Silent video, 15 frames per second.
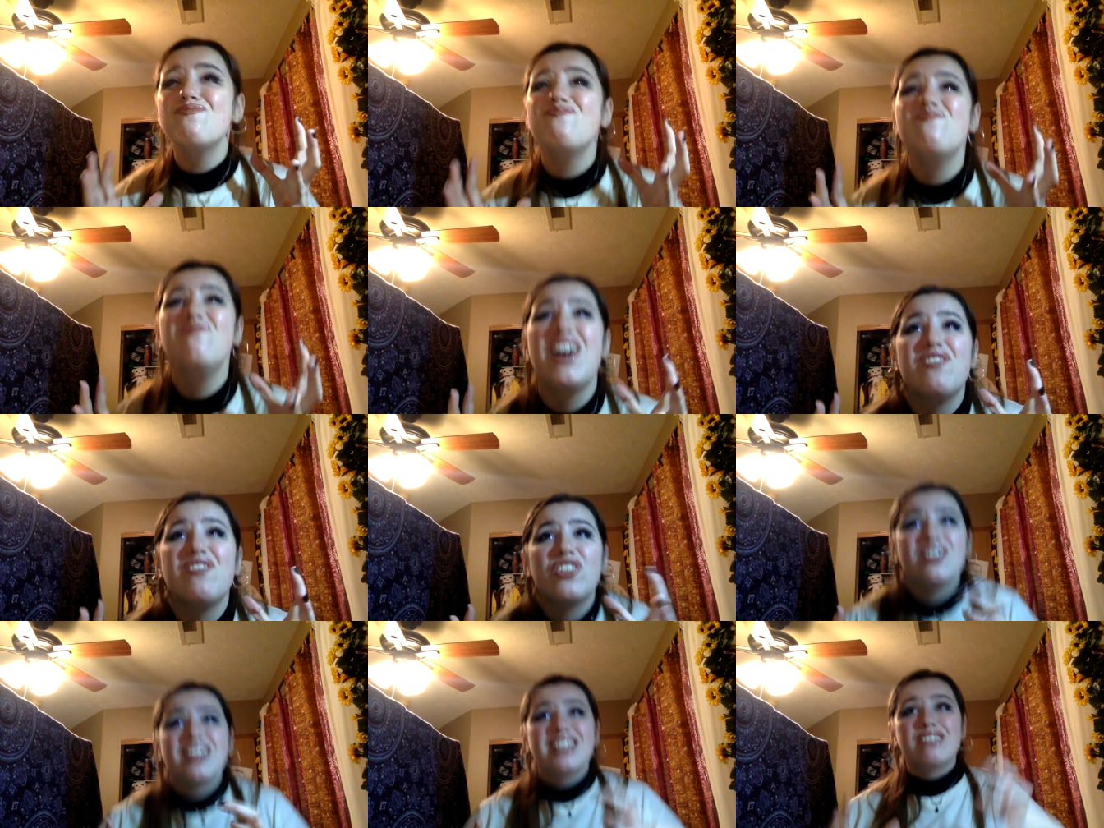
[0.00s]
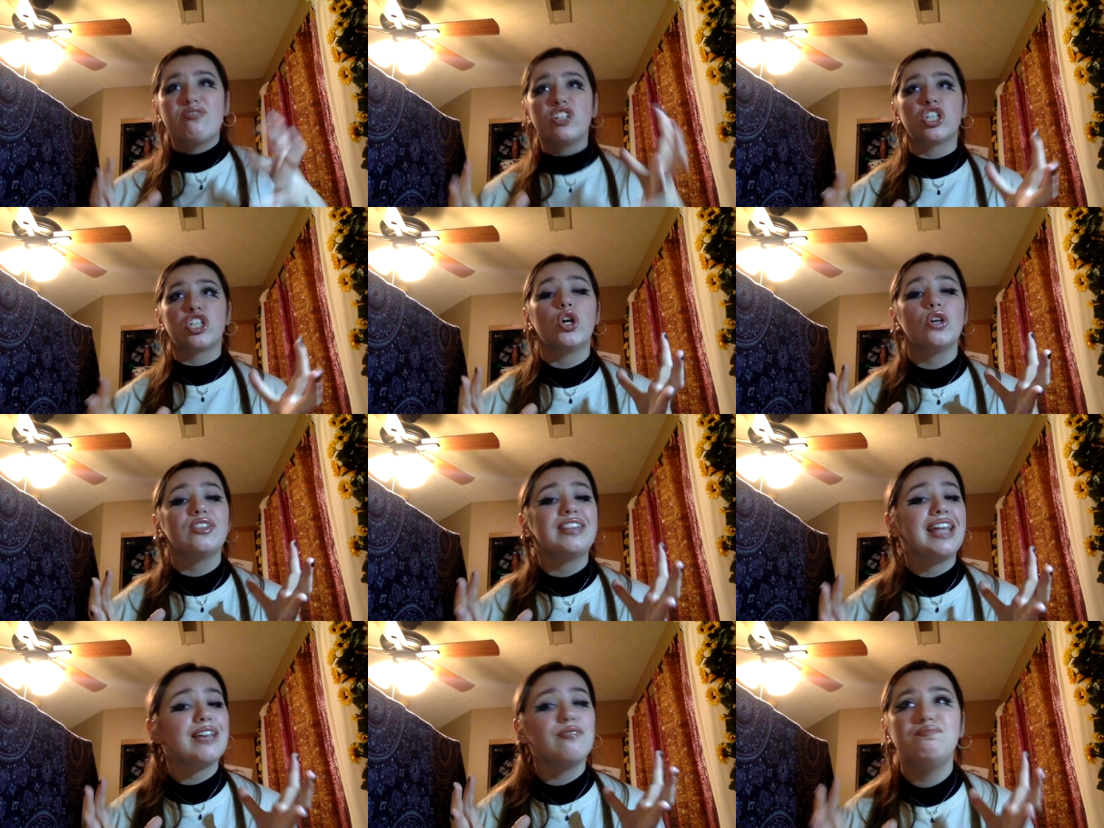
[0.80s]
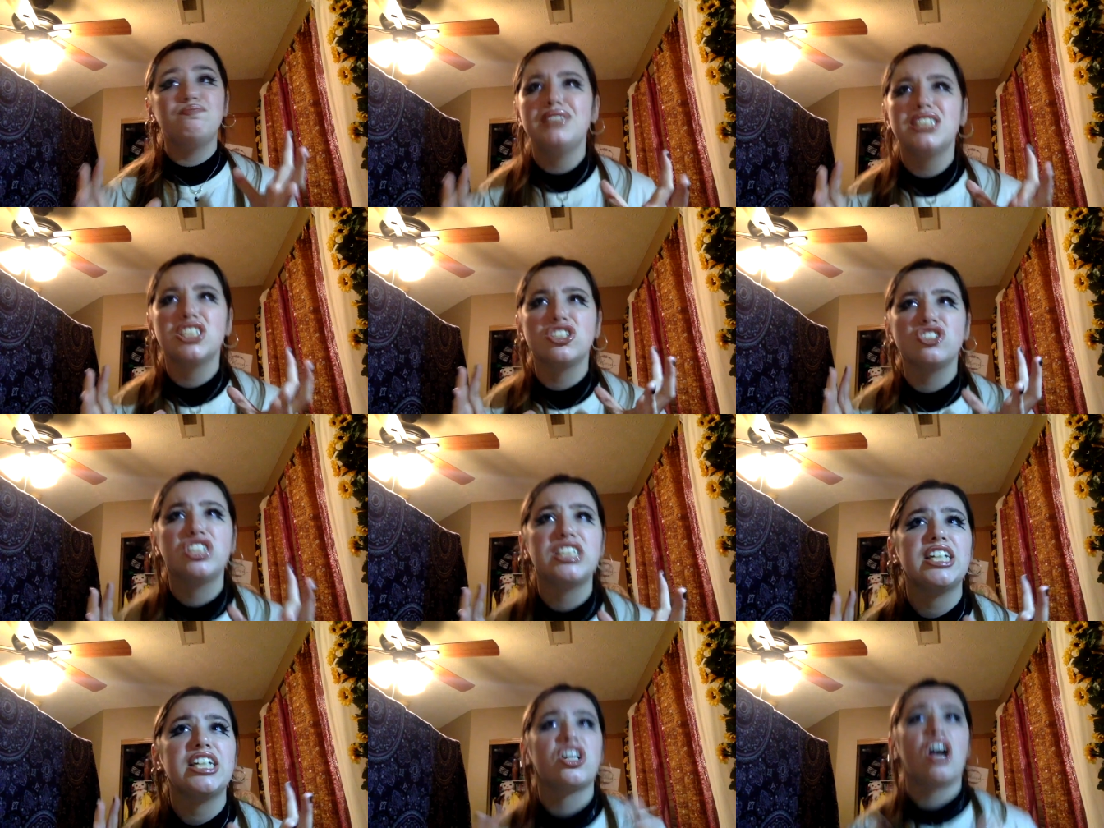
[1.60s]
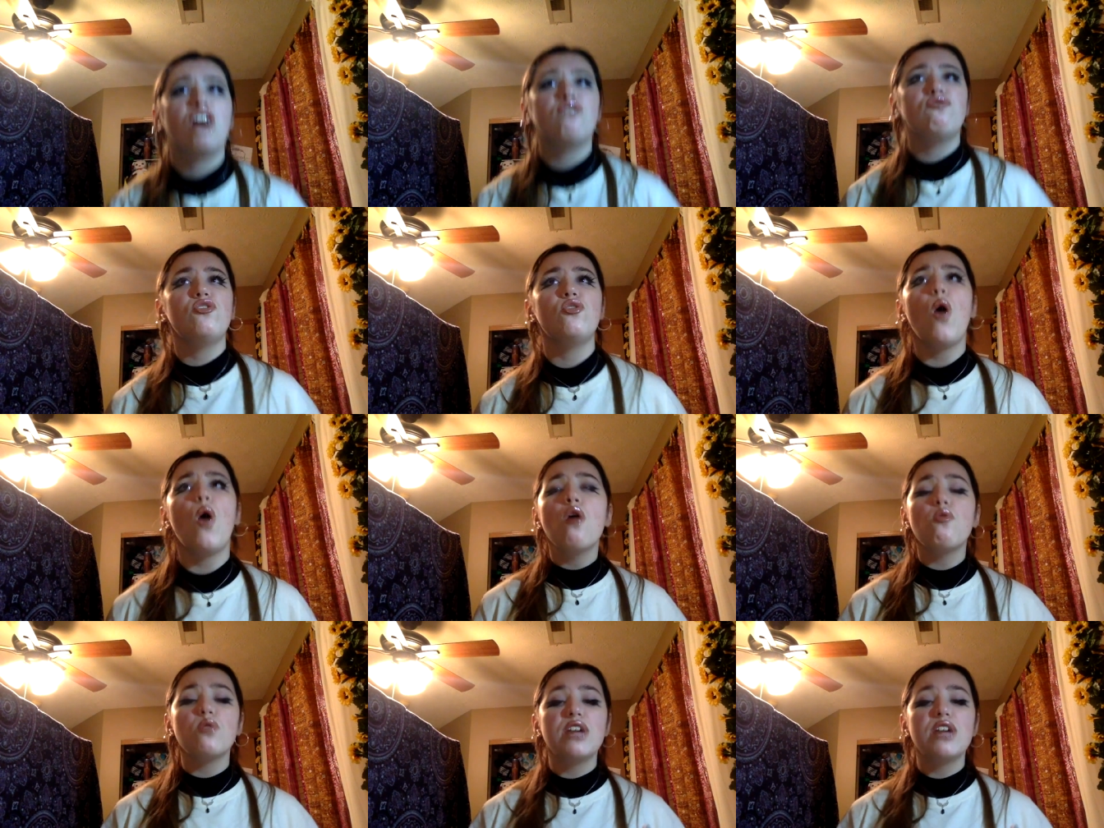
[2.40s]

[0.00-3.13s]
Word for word: Memories return like bitter deja vu.